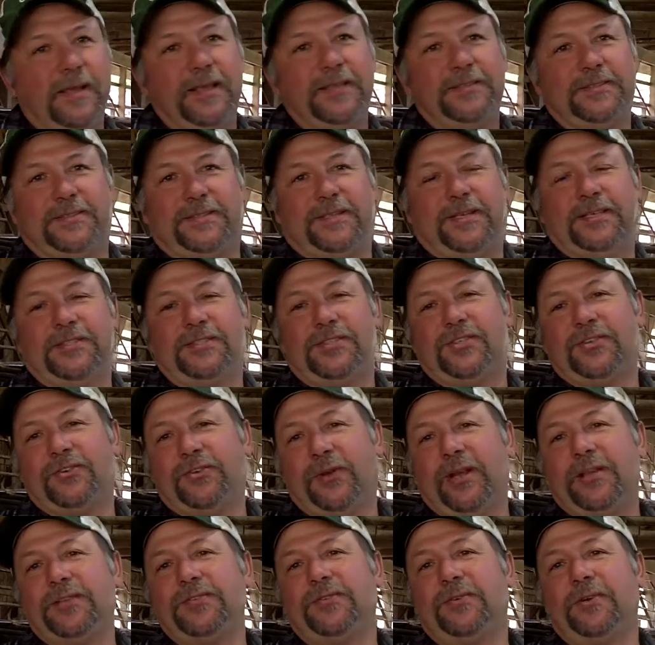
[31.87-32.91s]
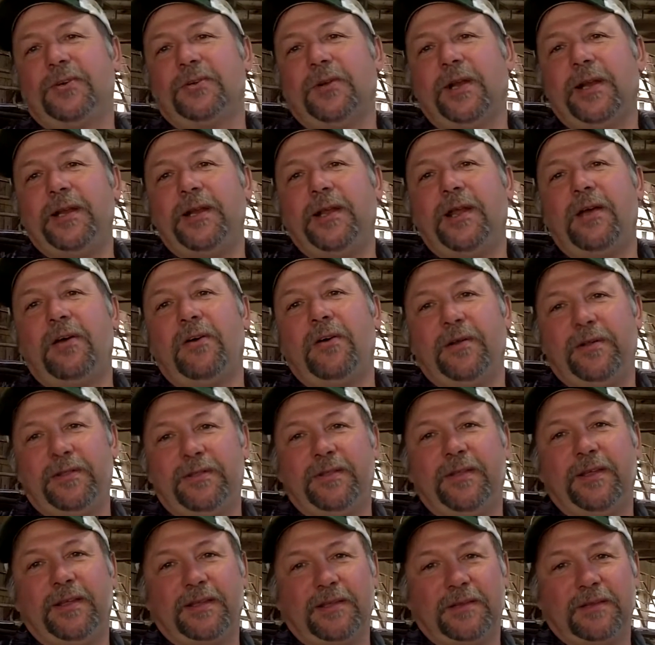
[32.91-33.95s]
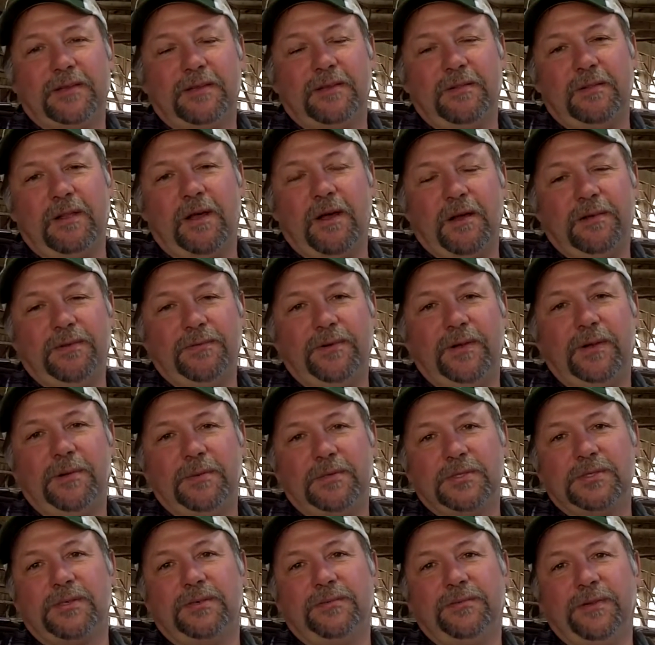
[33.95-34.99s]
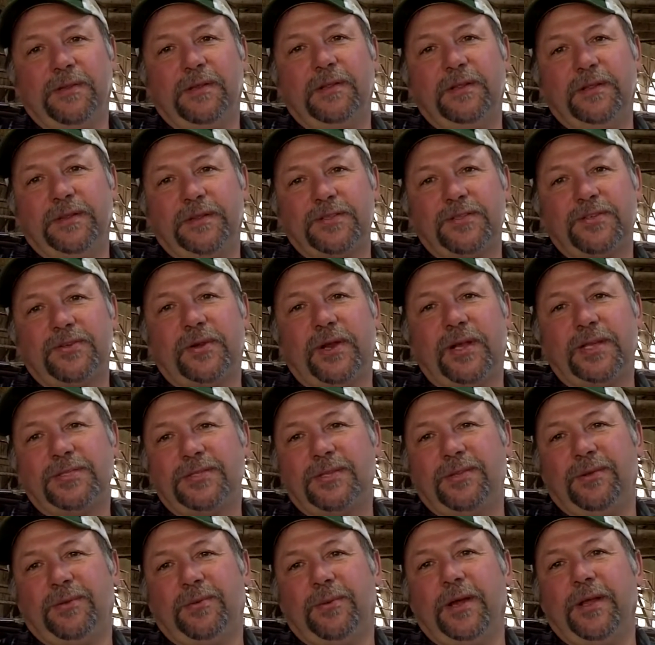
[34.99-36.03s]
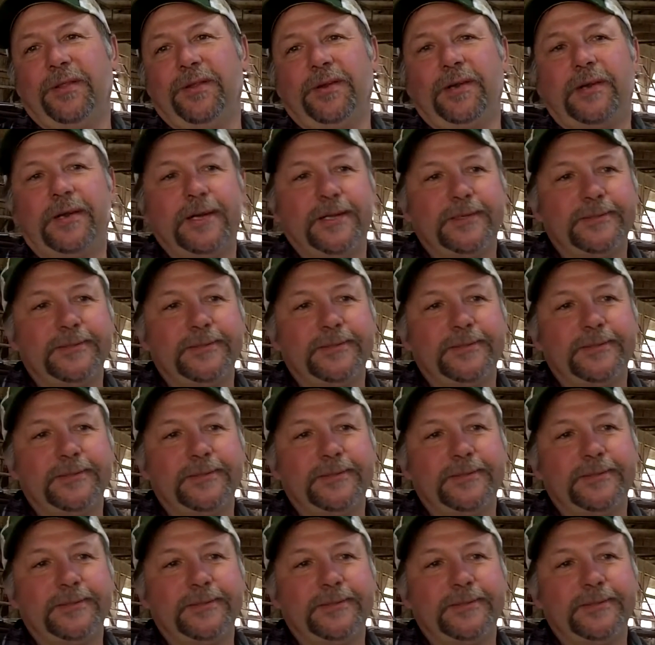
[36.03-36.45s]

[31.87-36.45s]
It's stressful right now. I think a lot of farmers are feeling the stress of the weather,